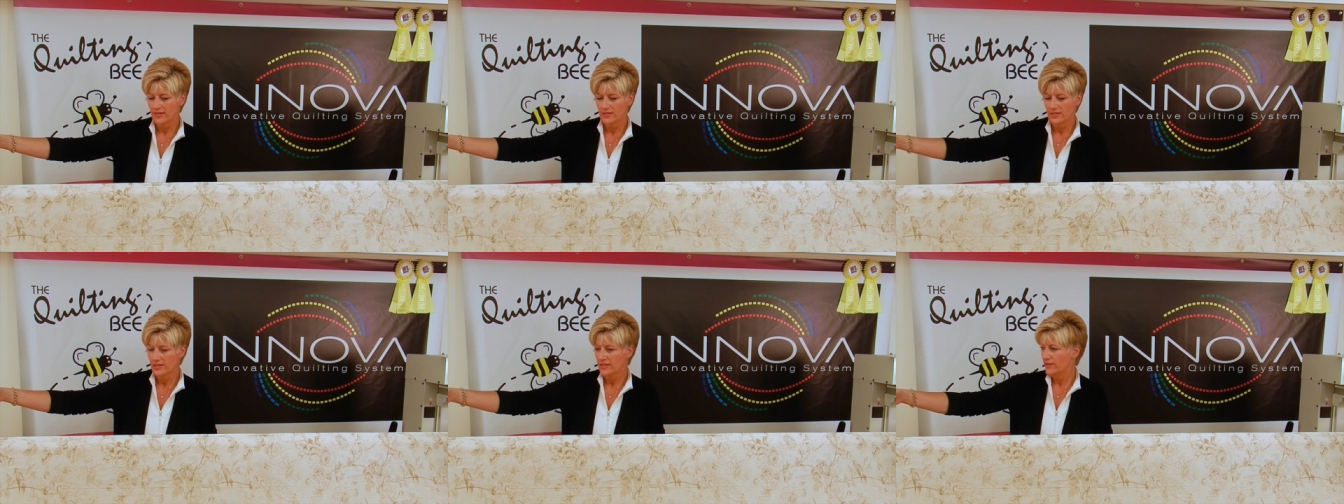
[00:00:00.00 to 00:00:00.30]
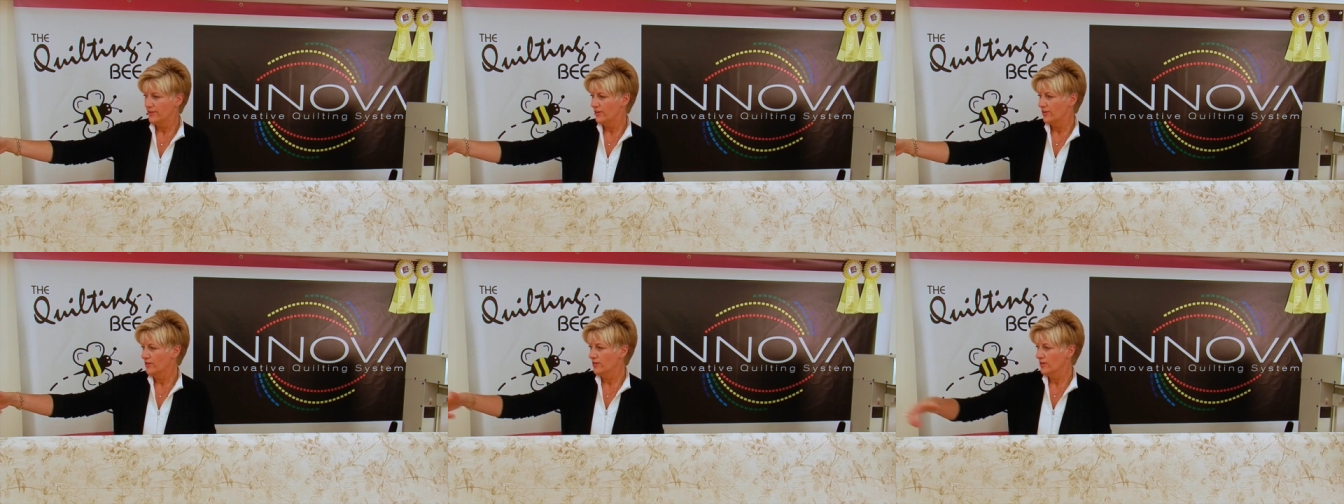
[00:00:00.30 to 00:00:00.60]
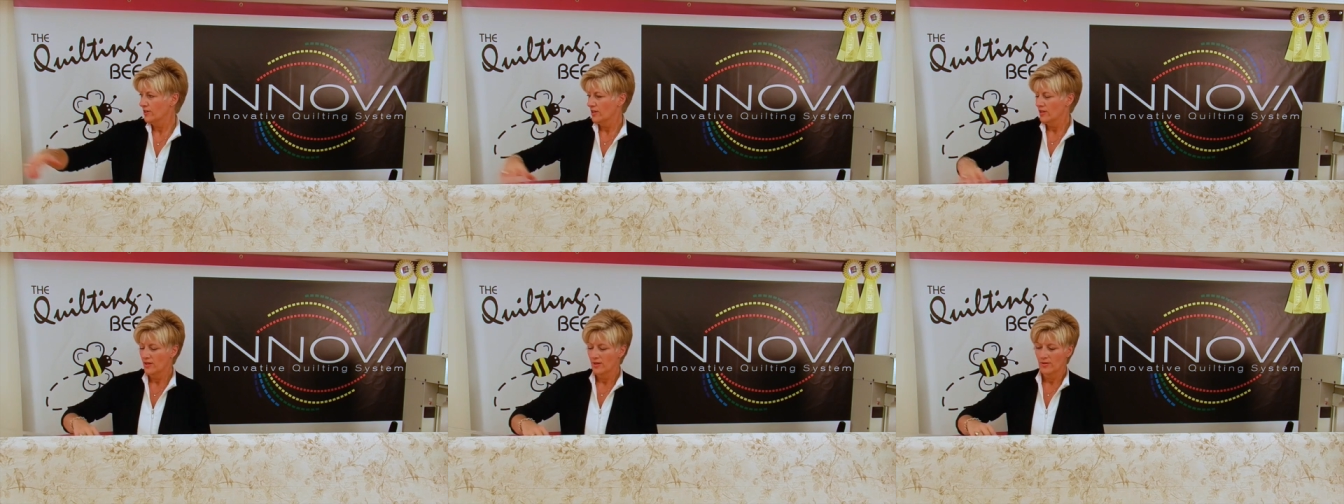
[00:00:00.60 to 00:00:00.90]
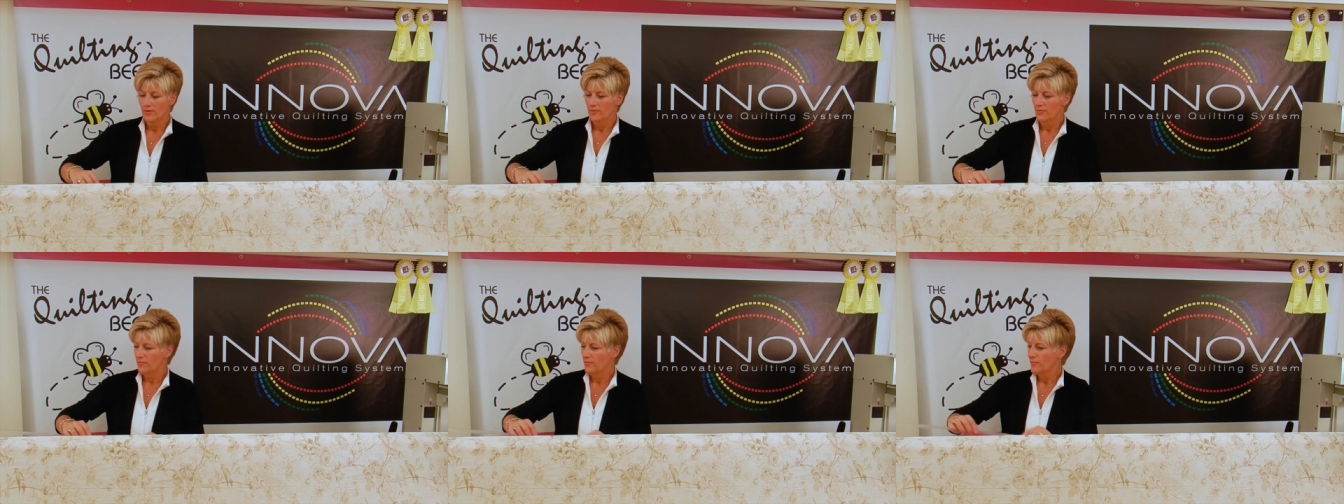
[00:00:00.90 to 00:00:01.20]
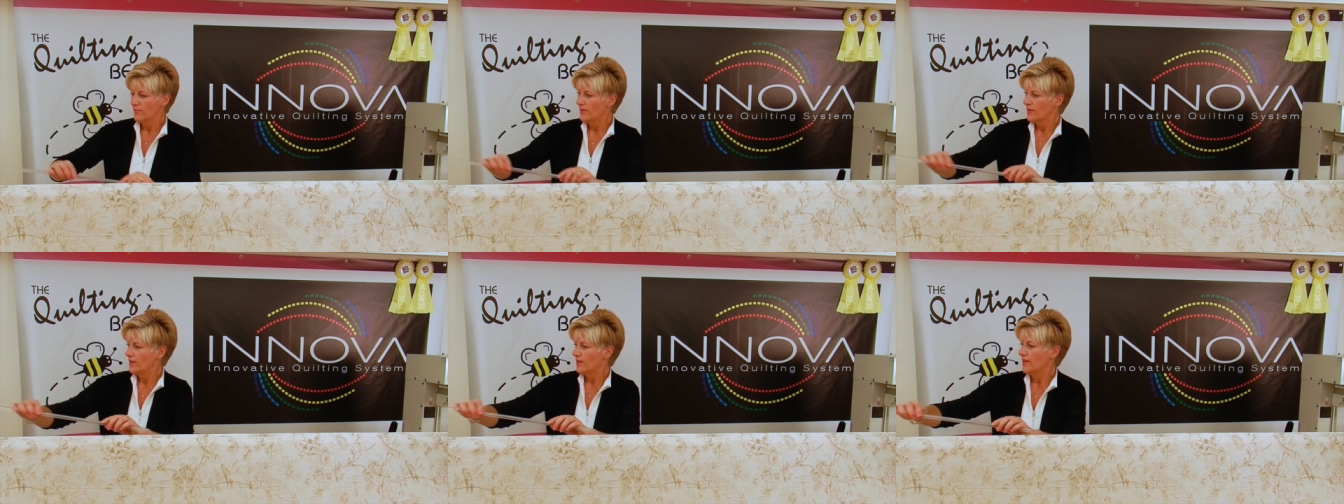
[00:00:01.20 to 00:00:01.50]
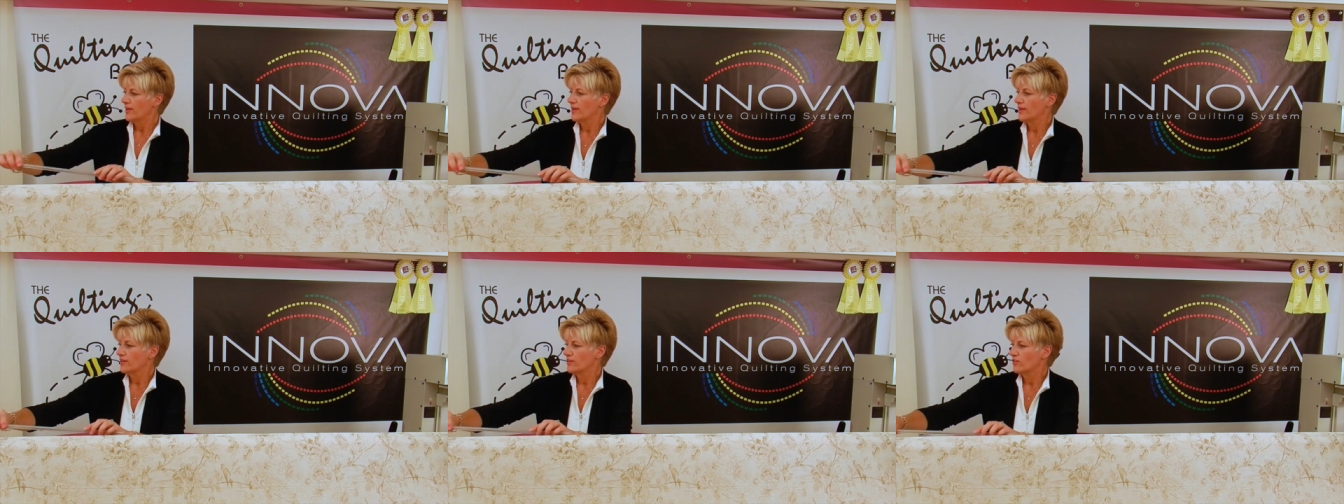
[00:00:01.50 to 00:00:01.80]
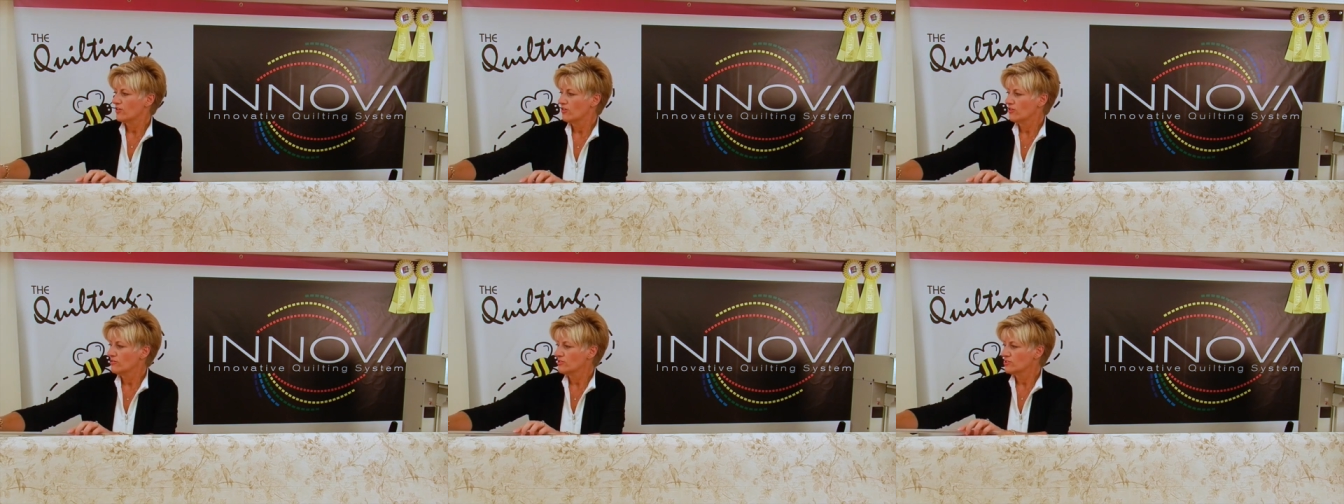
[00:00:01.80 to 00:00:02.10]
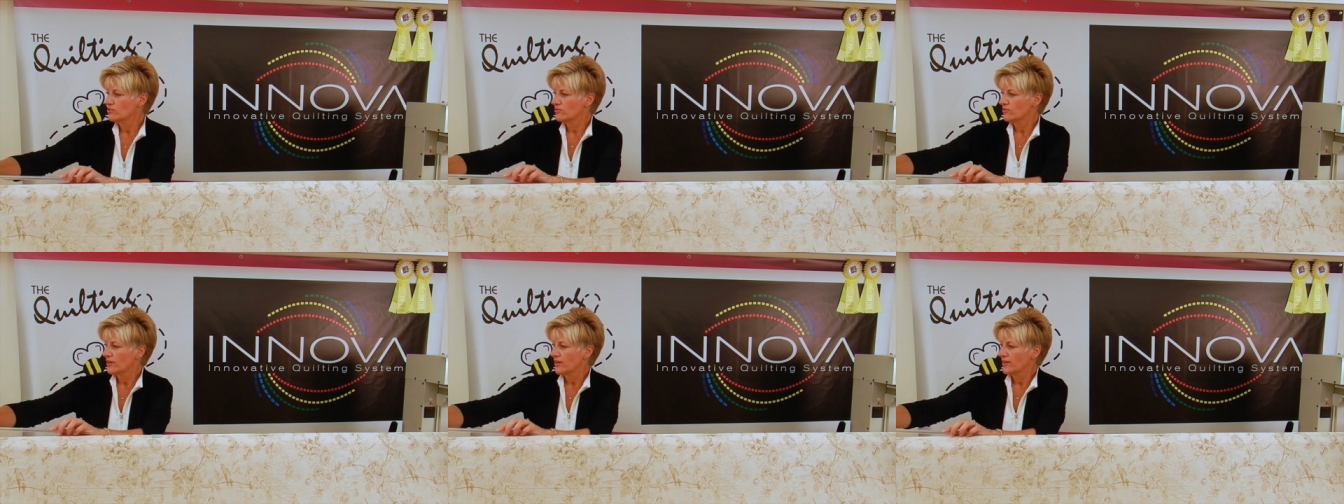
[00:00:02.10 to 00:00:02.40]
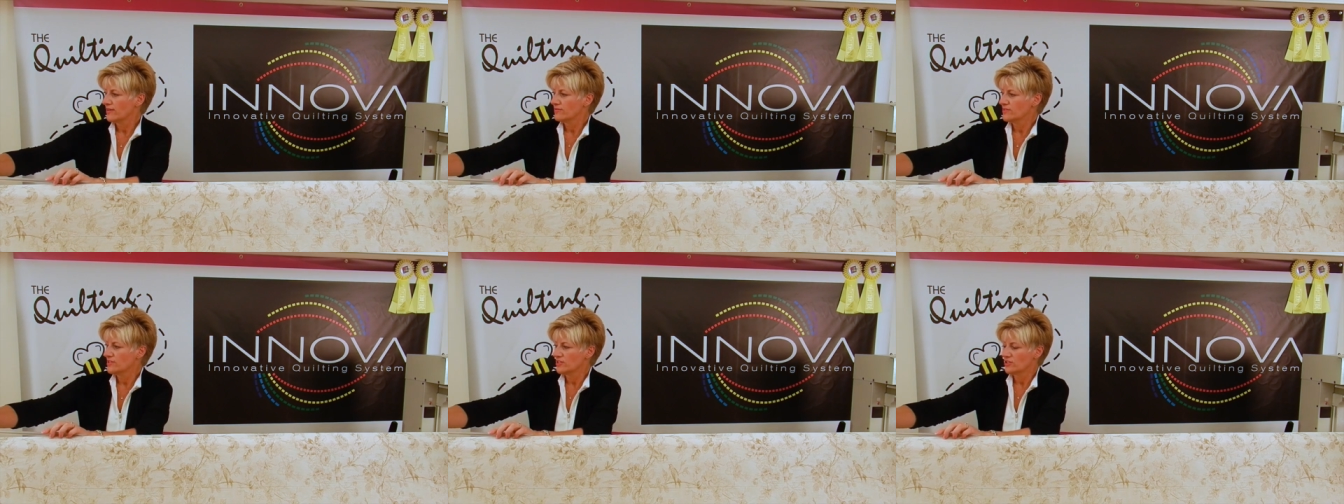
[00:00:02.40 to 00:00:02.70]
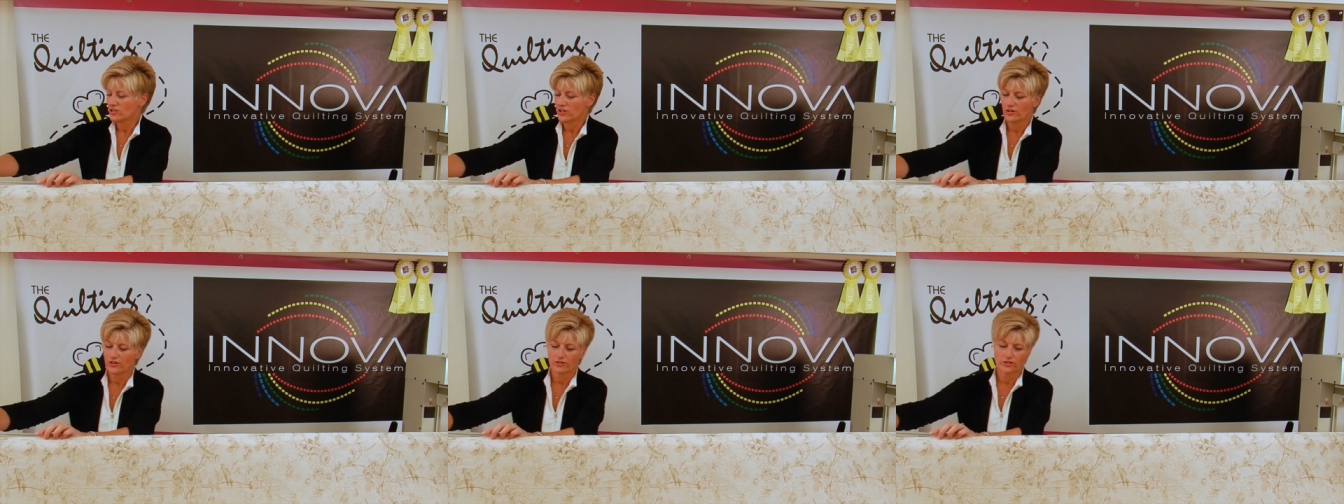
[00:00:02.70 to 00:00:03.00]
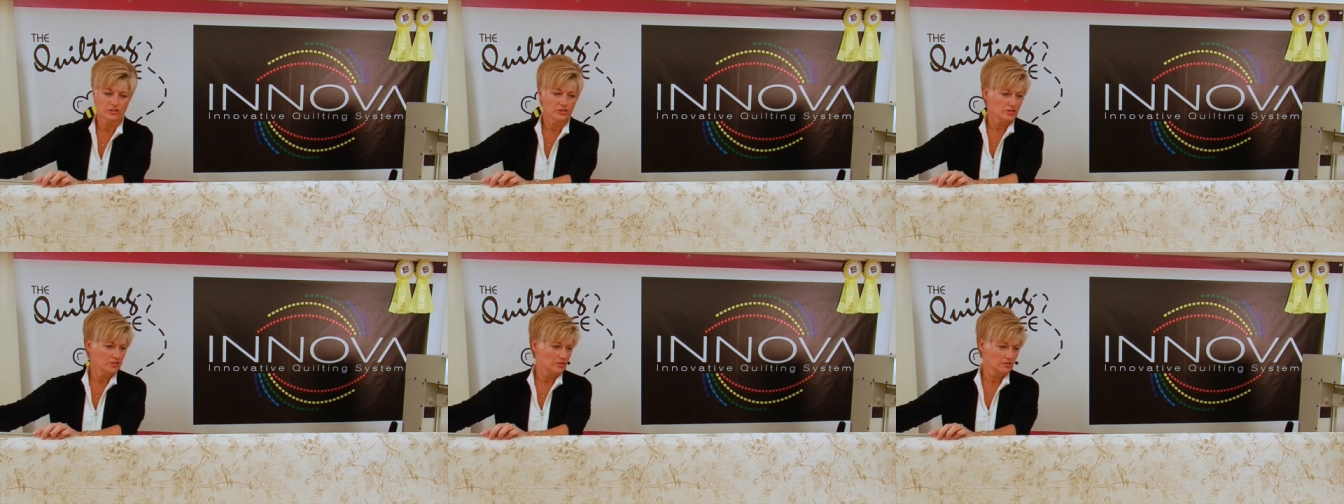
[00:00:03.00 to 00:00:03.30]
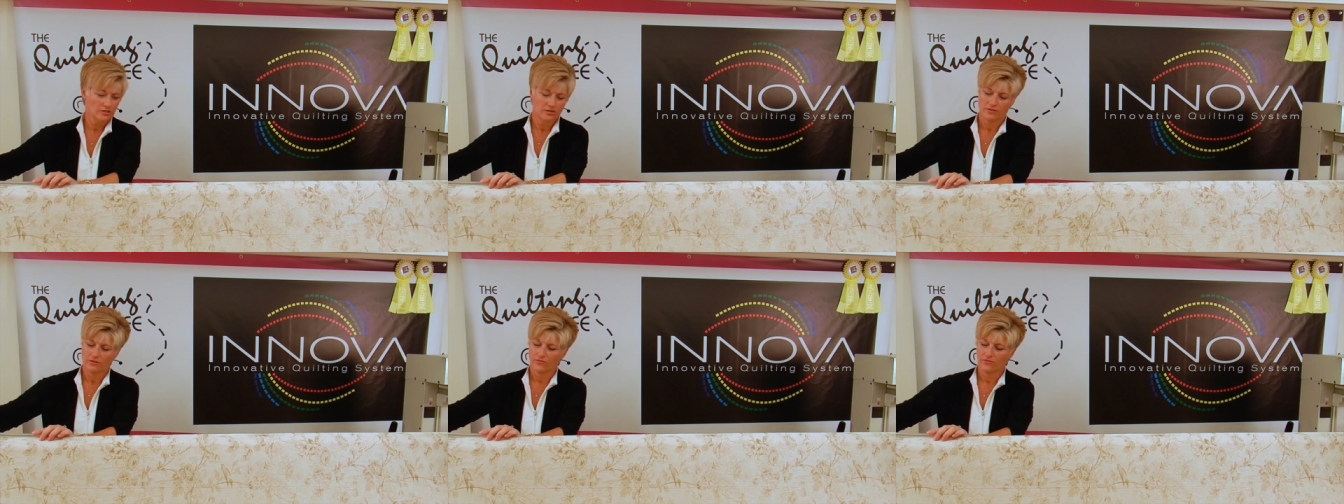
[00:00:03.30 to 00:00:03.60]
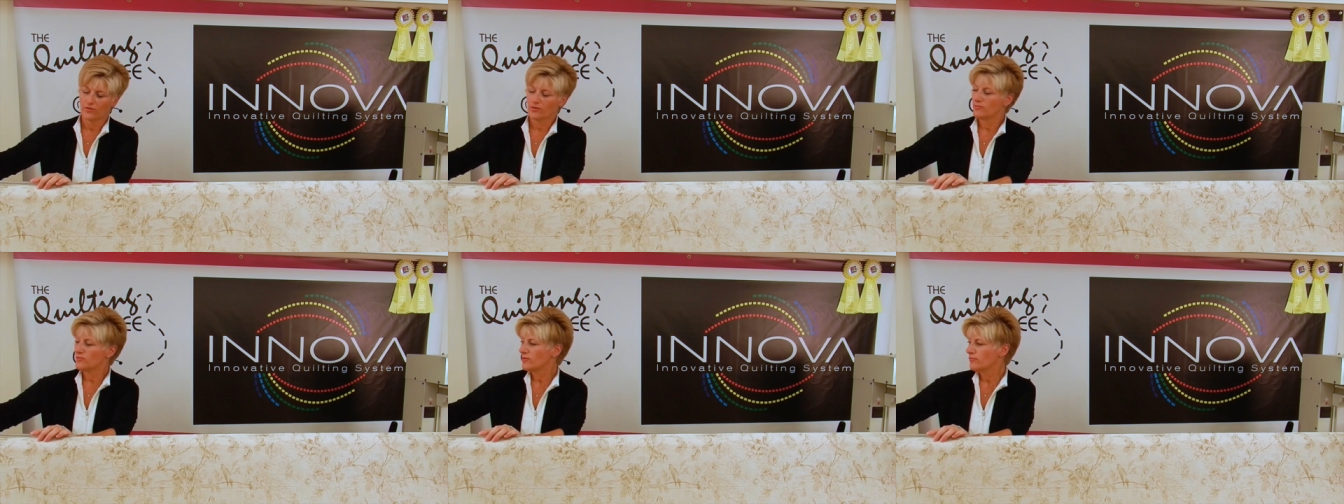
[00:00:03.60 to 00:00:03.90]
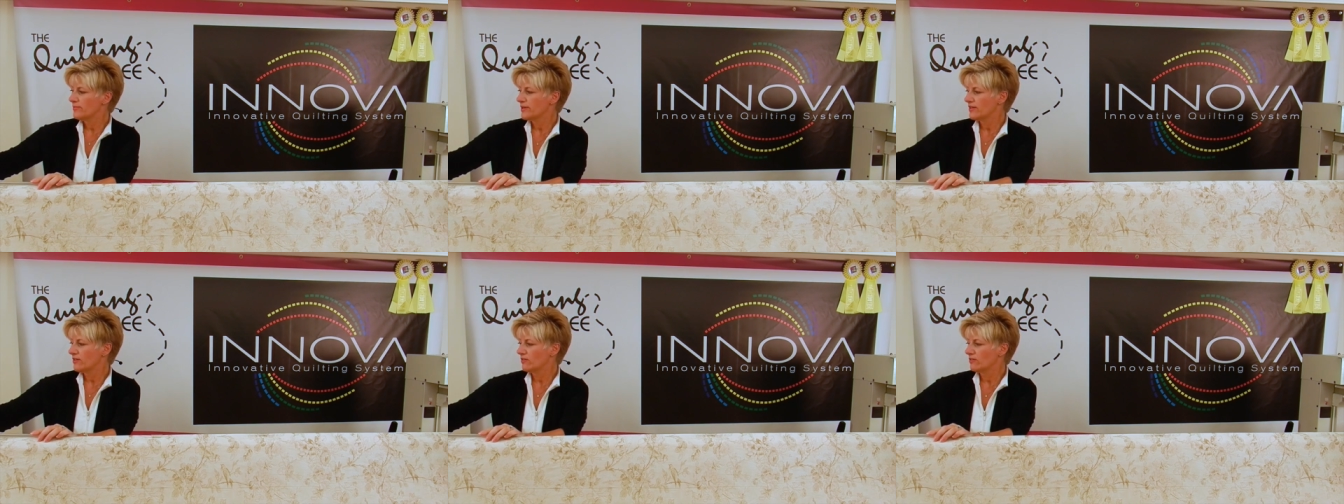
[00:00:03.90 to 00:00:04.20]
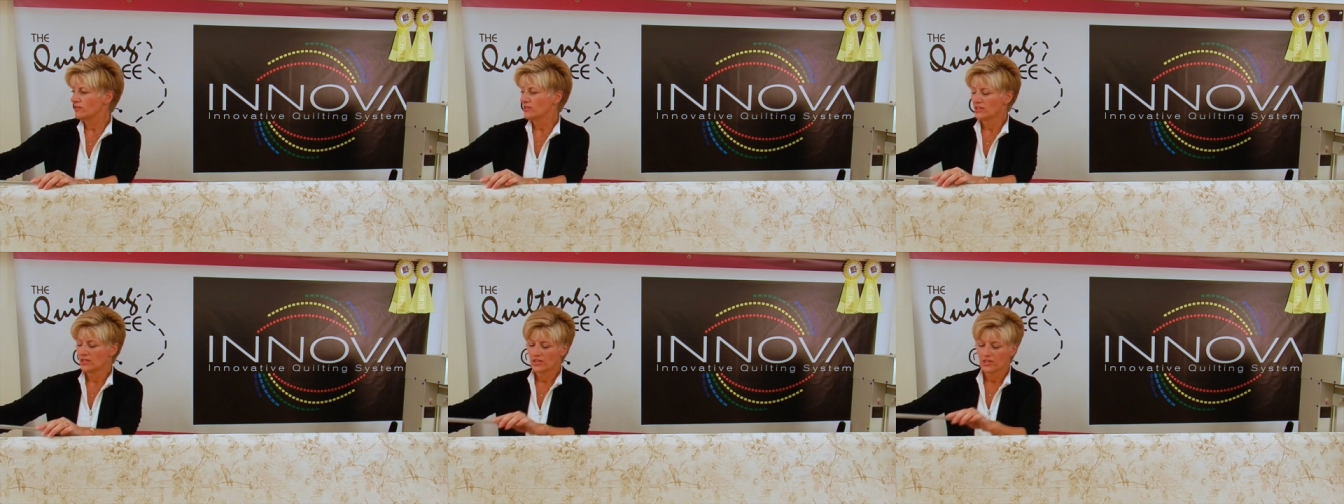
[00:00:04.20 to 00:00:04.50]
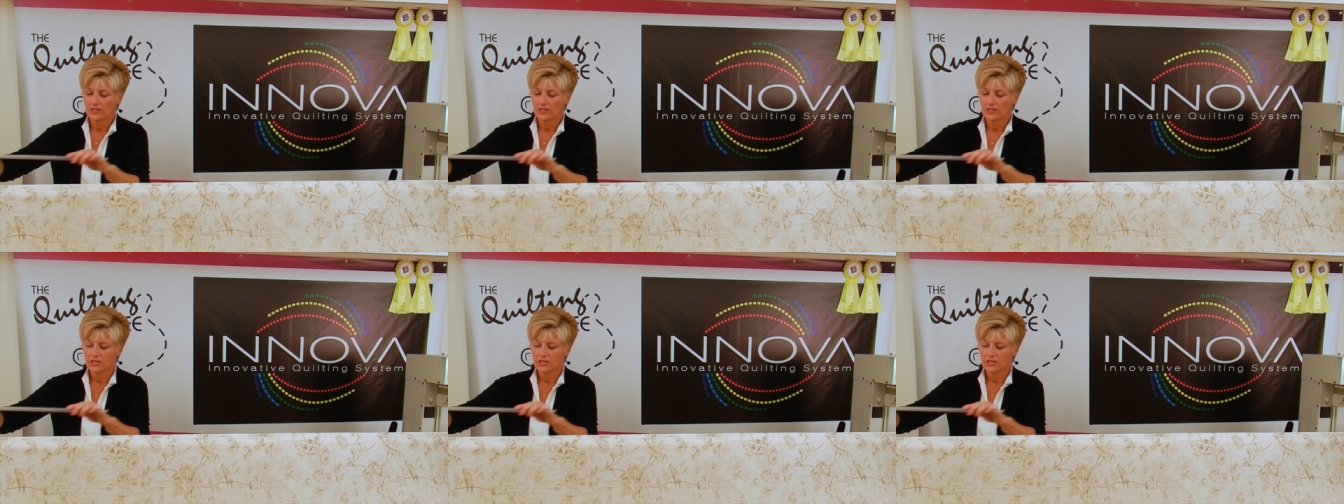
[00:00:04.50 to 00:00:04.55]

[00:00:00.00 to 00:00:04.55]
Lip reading: end here, and also kind of start from the middle.